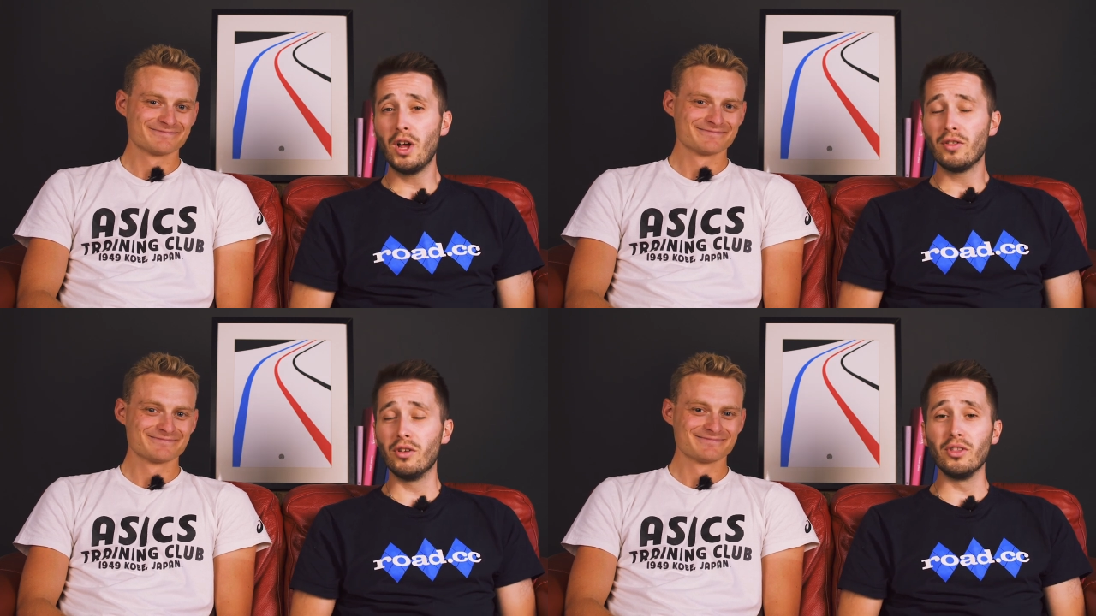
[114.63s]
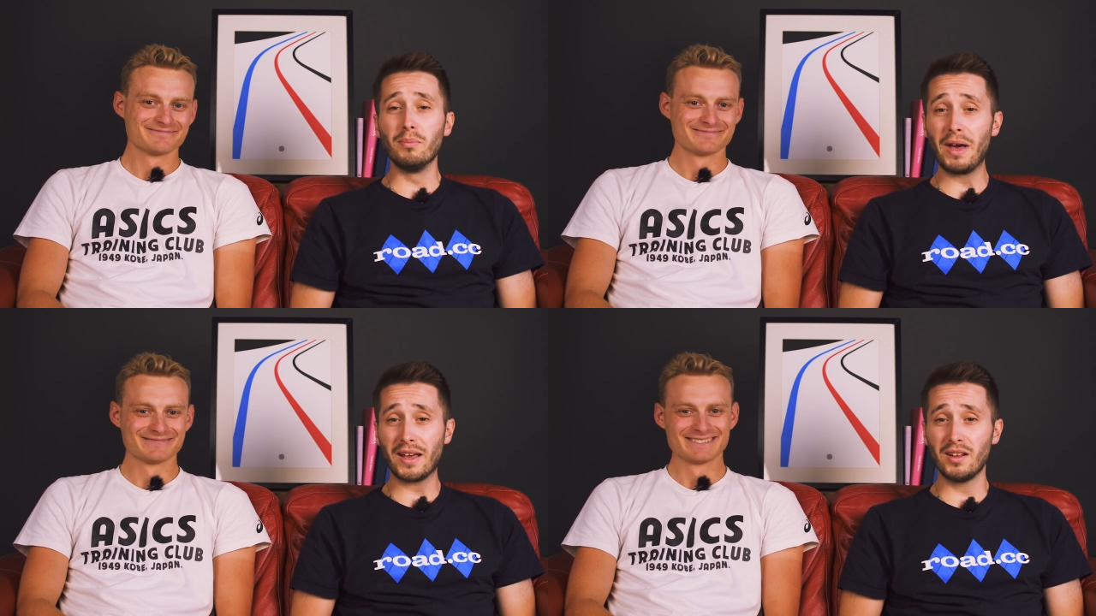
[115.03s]
Speaker 1: that the
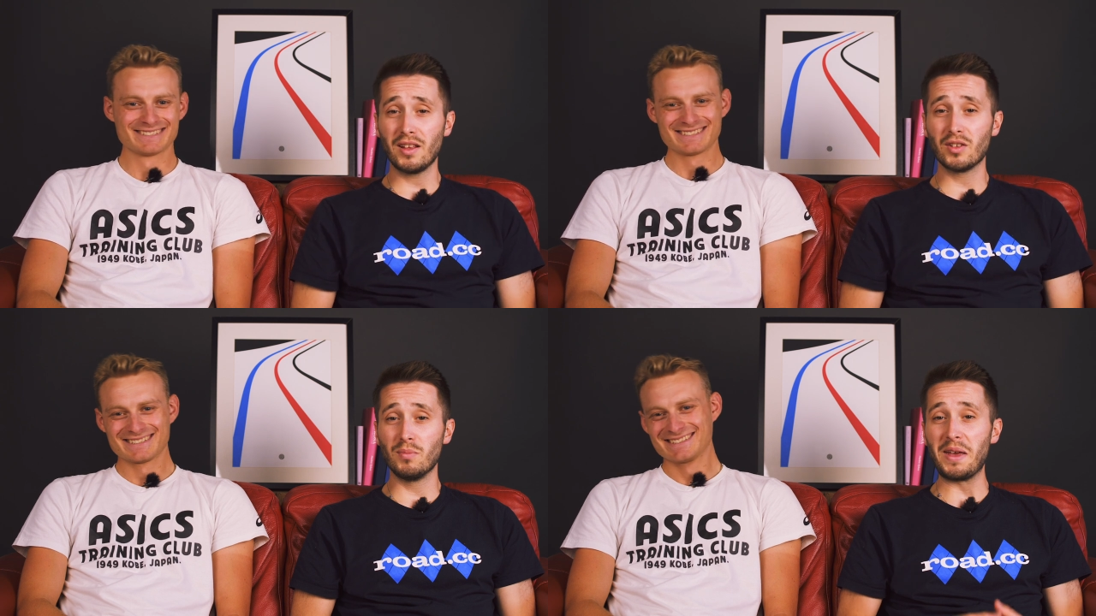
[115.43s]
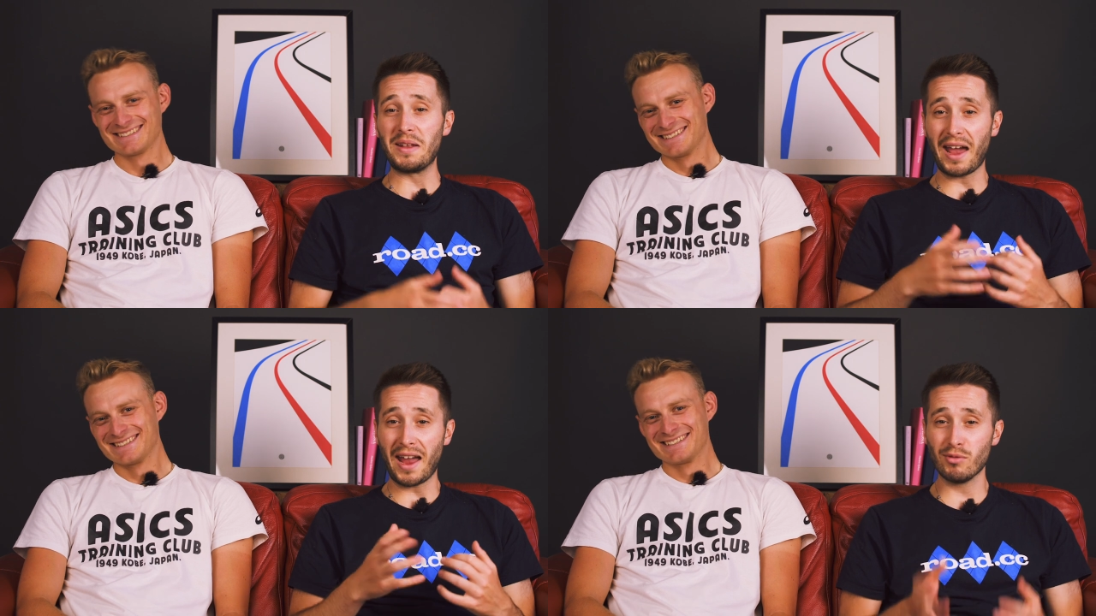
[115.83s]
mechanism
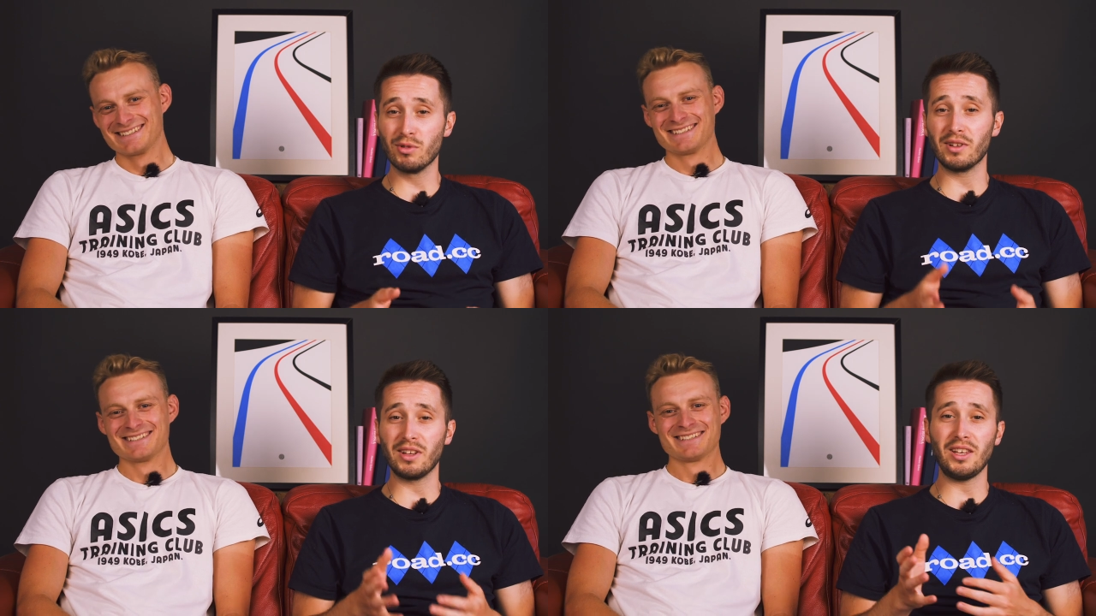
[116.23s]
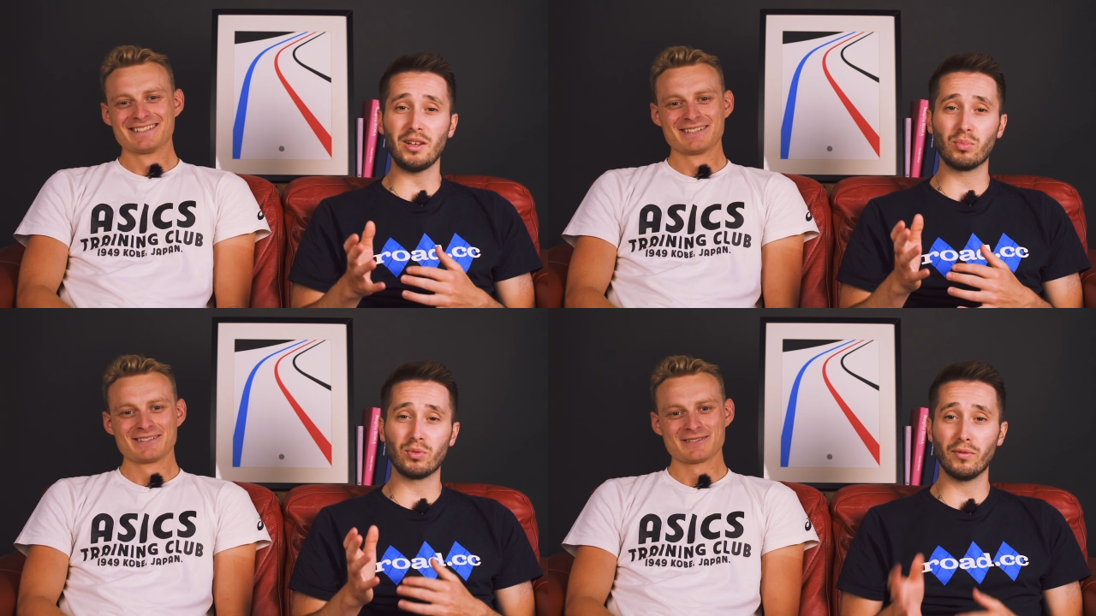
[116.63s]
inherently
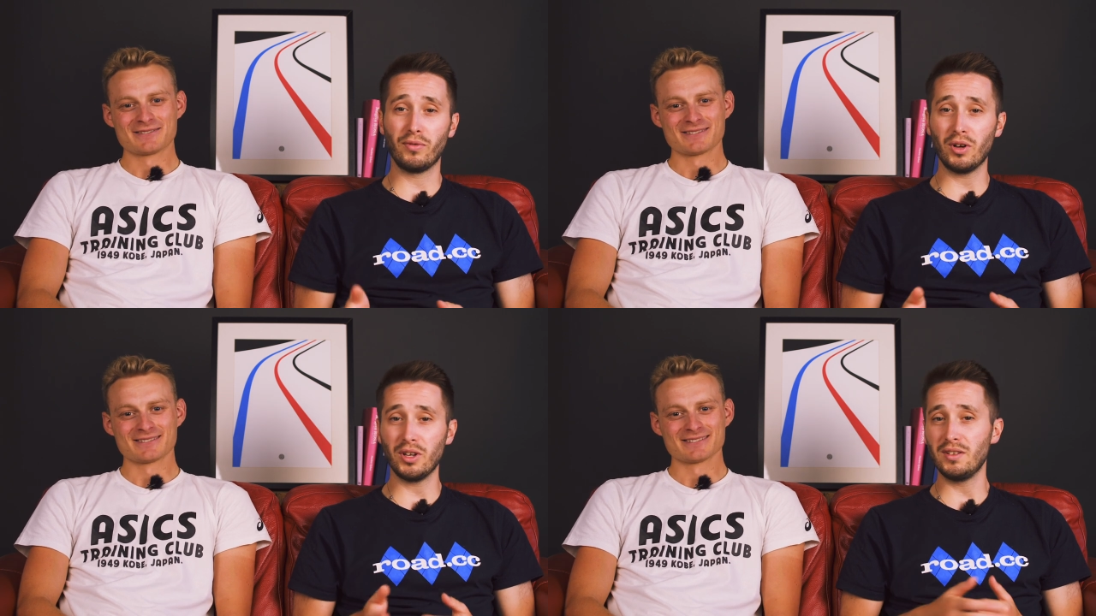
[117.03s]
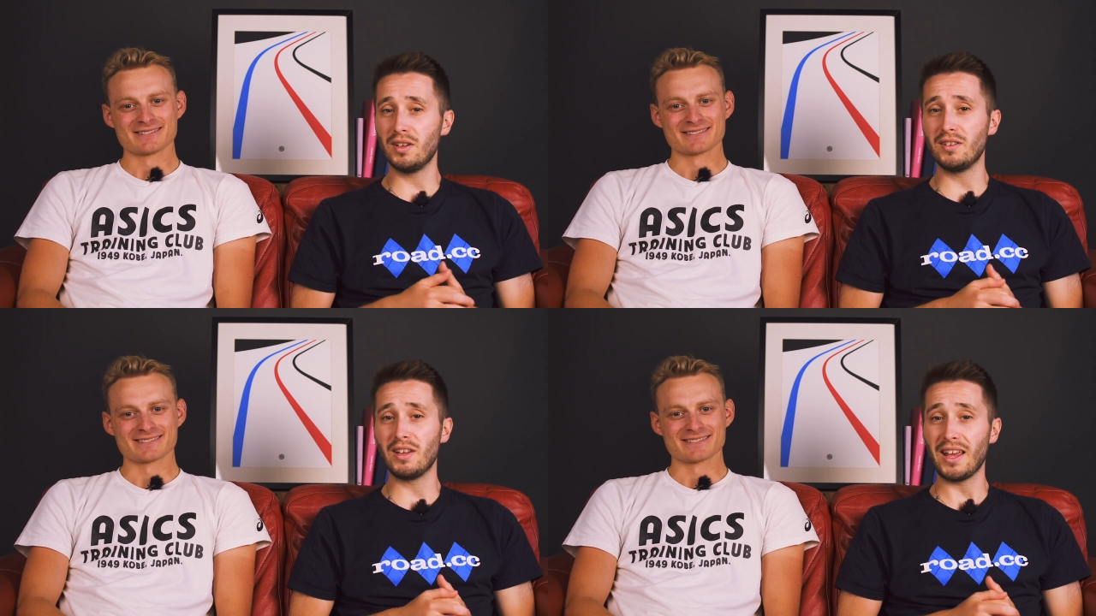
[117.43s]

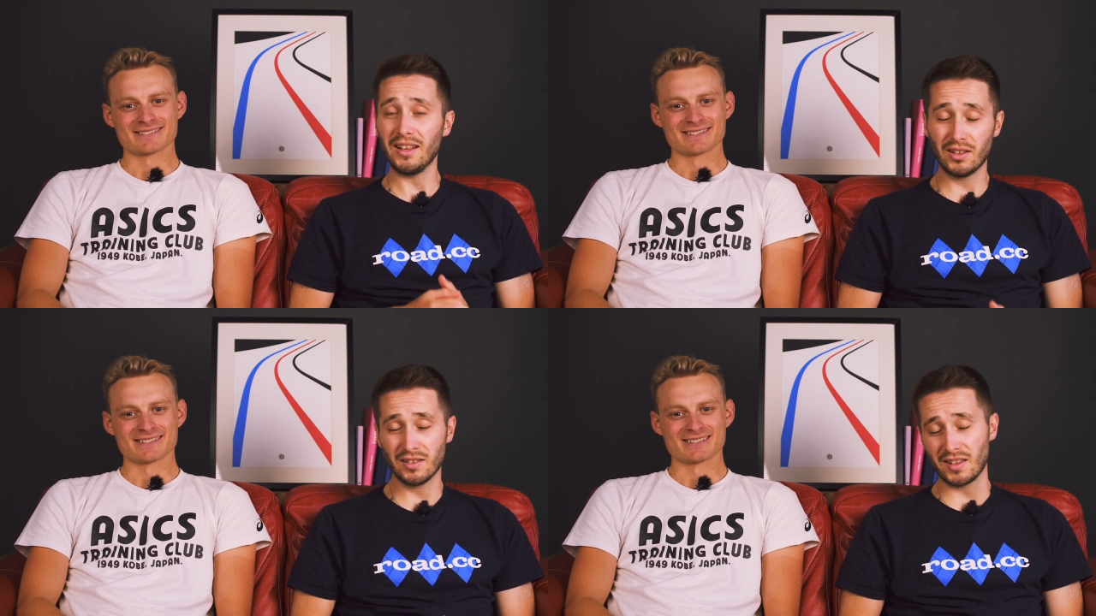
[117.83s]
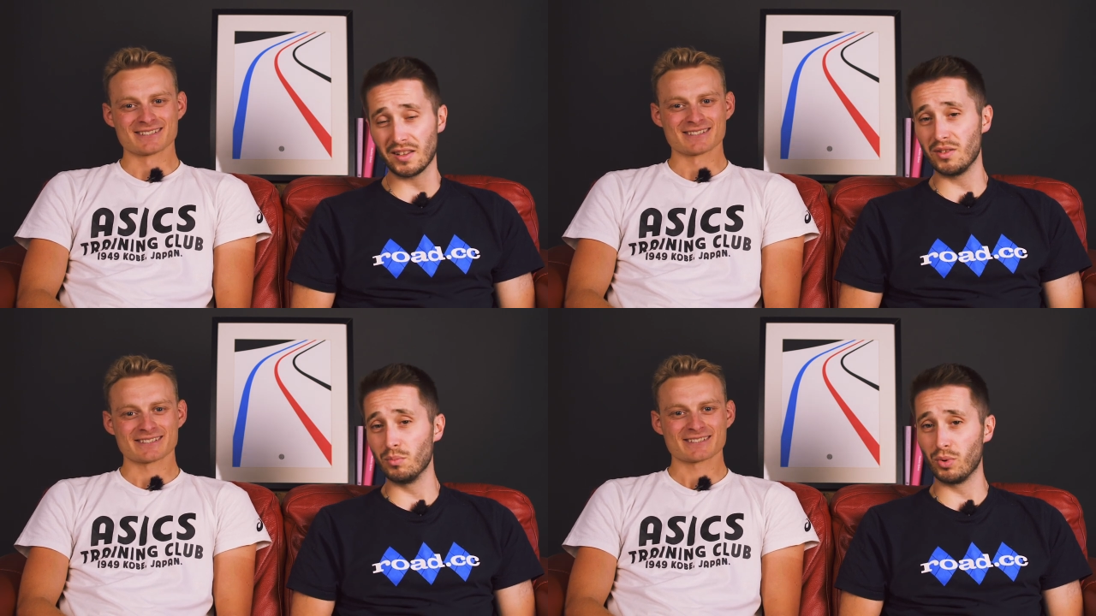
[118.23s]
provided
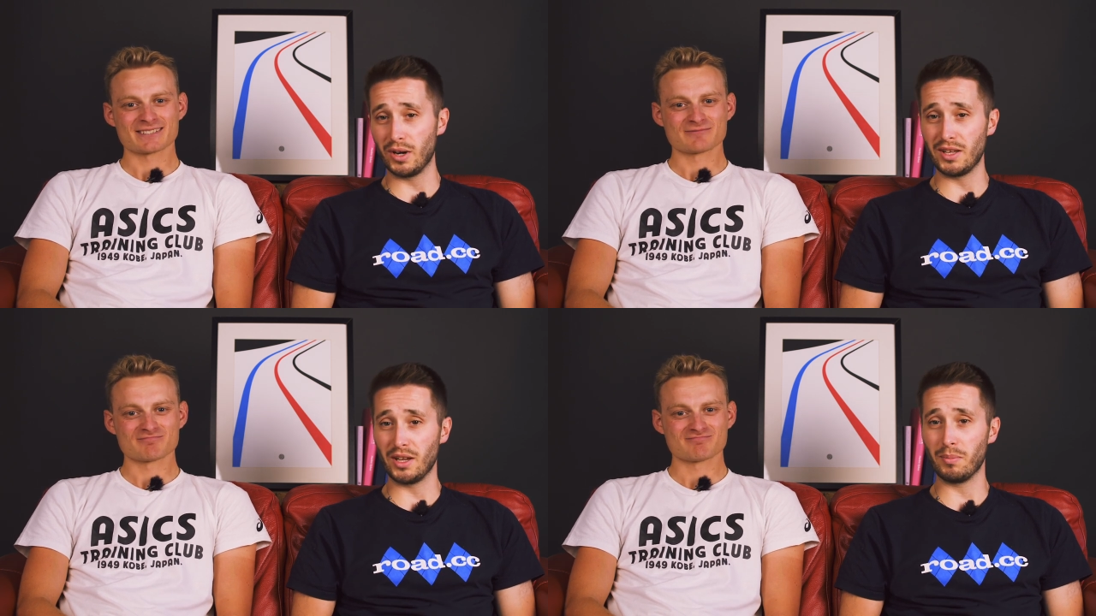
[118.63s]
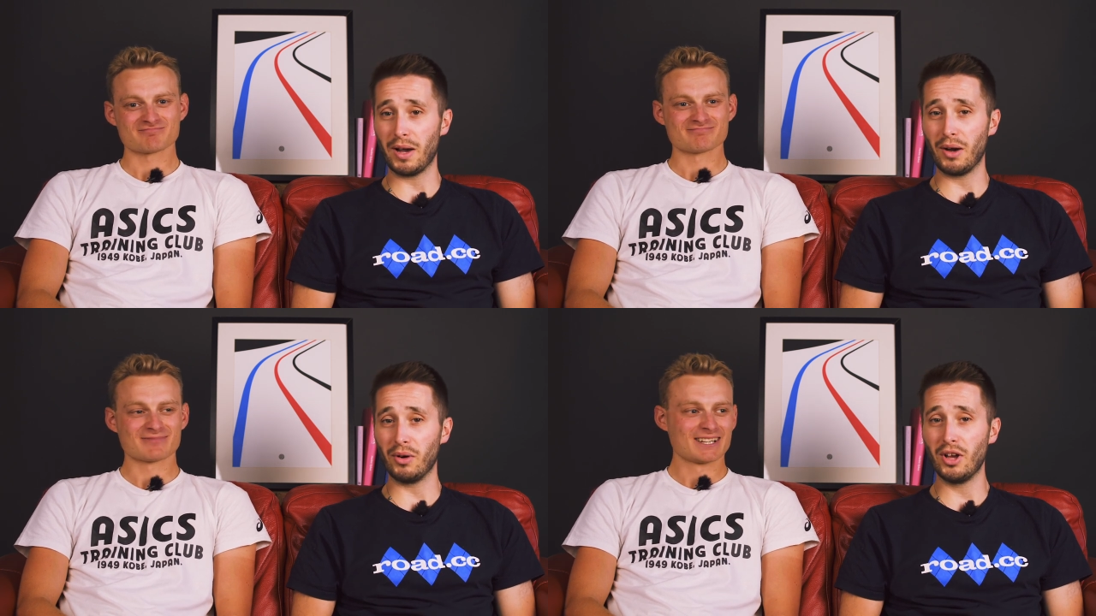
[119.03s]
inconsistent braking
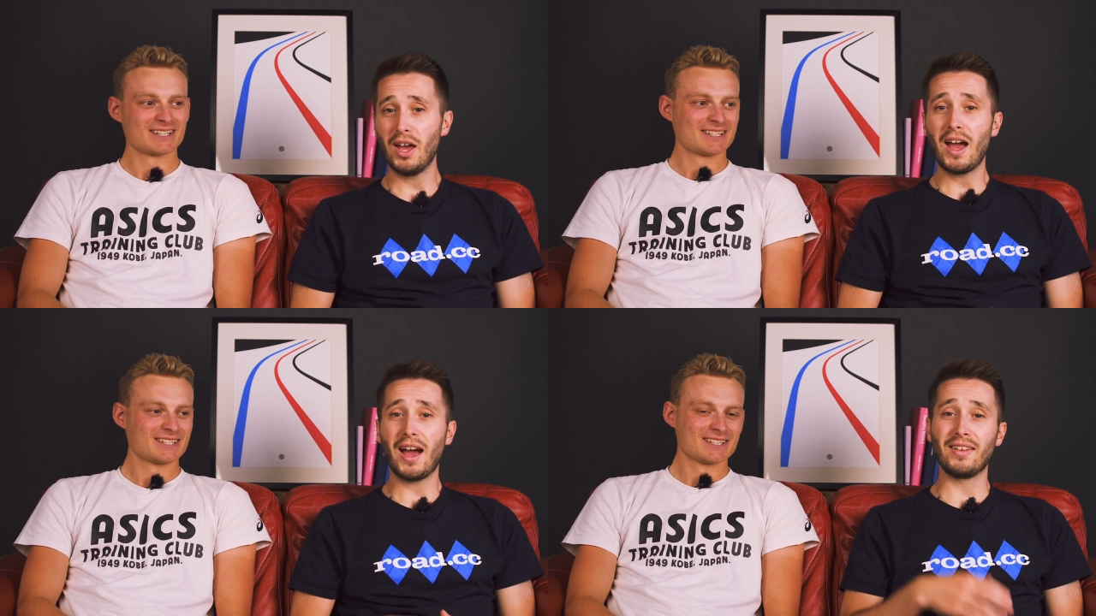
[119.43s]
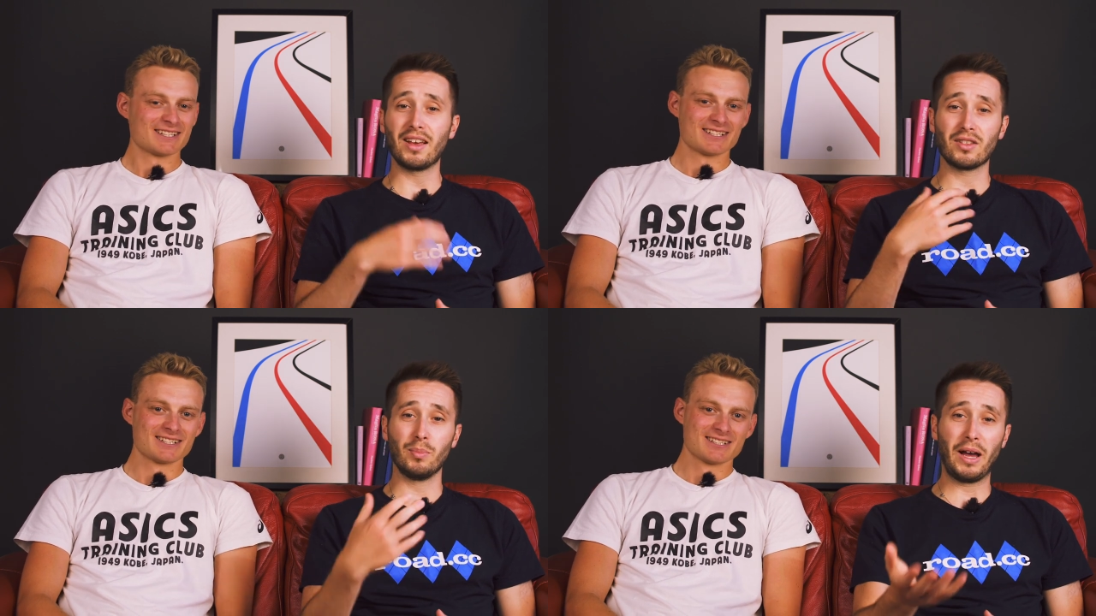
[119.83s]
power, and
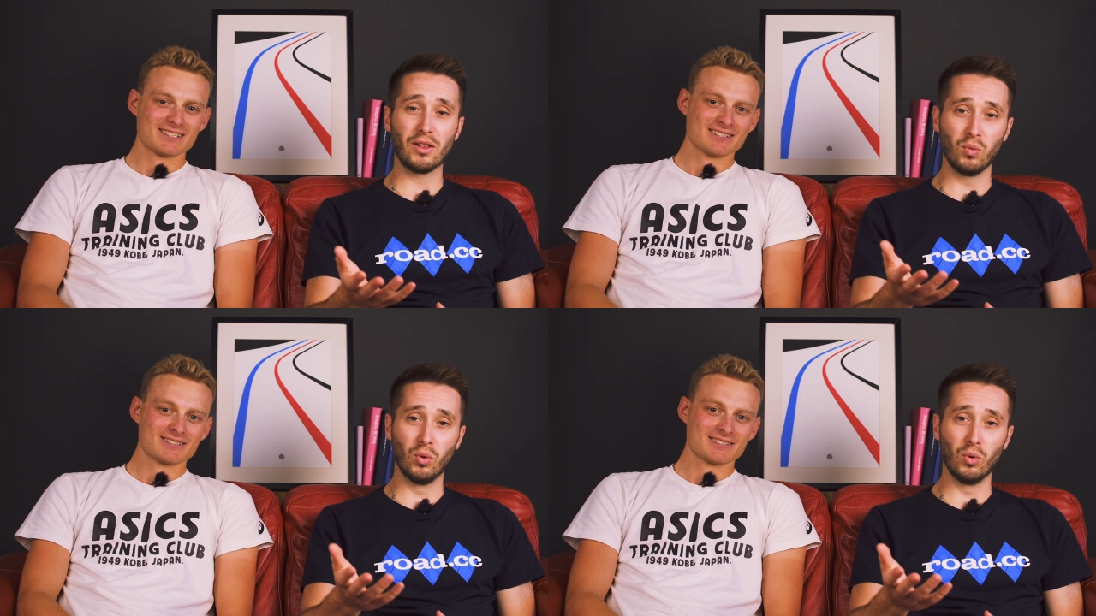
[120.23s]
as the pads